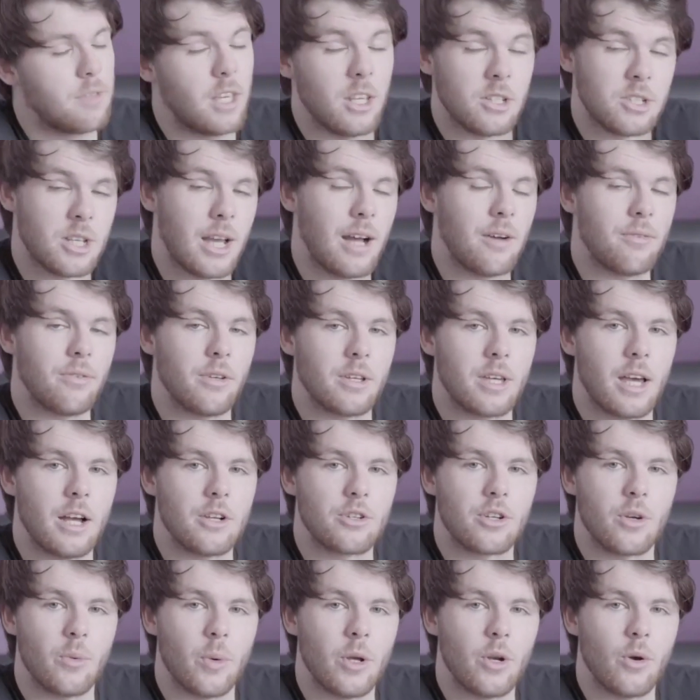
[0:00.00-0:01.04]
Casey Affleck
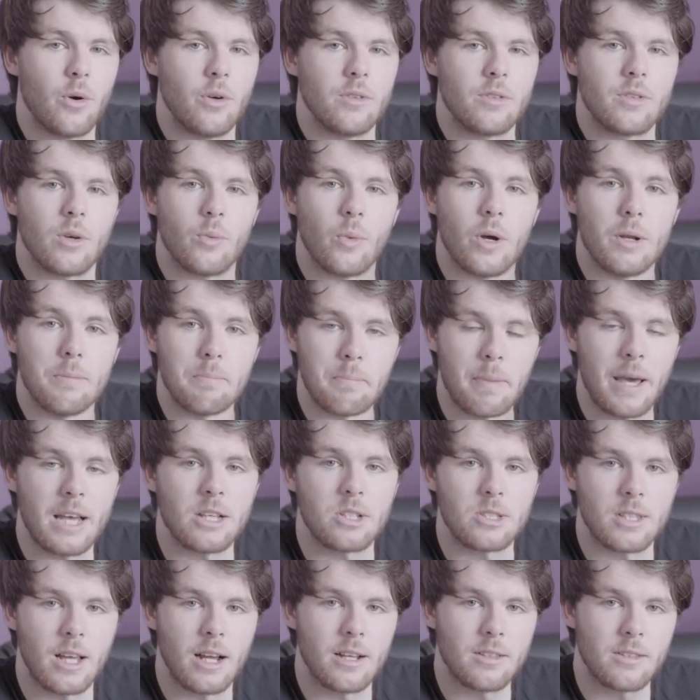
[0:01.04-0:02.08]
actually went on to win
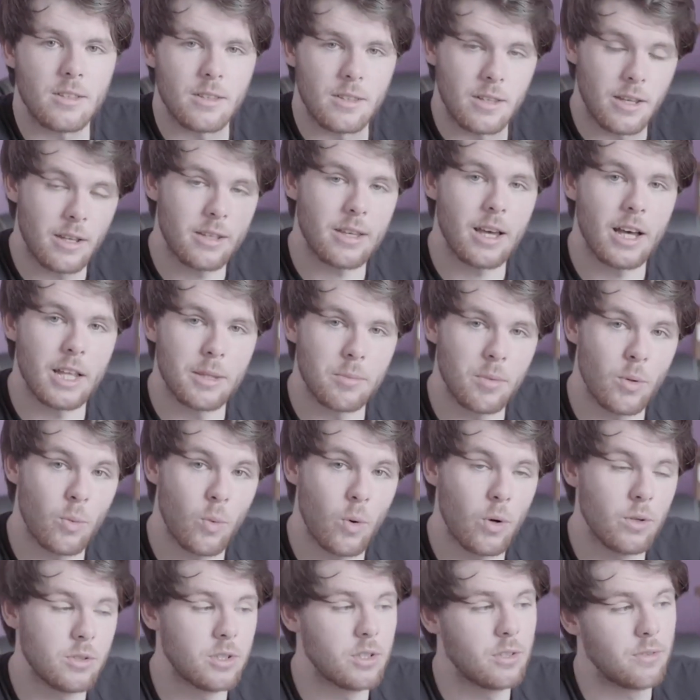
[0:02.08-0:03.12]
Best Actor at the Academy
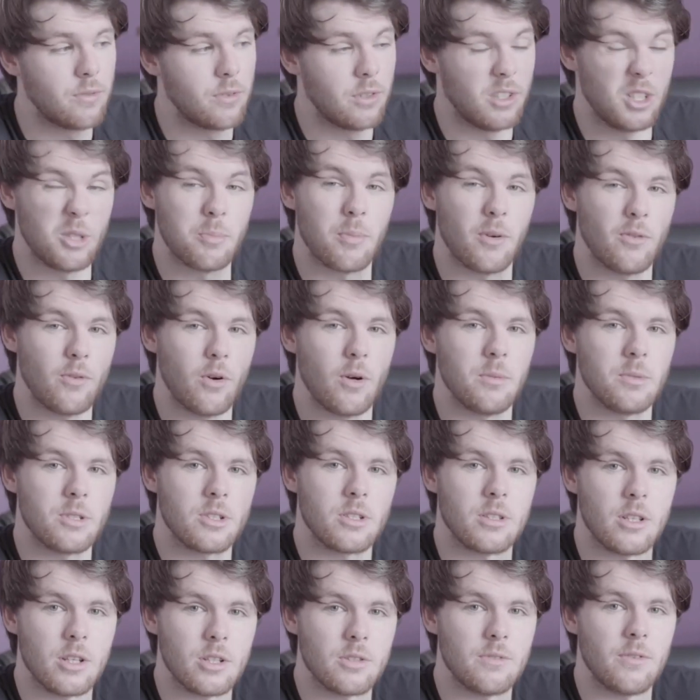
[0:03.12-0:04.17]
Awards for his performance
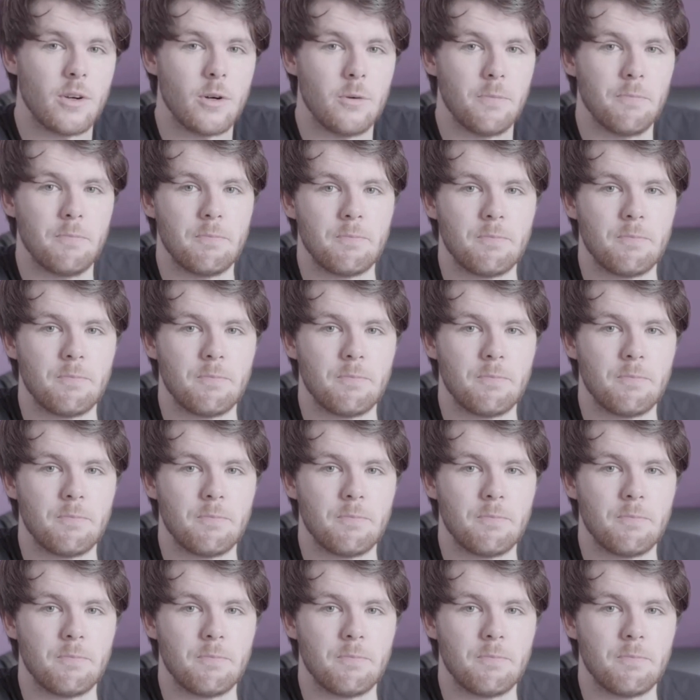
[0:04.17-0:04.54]
in this film.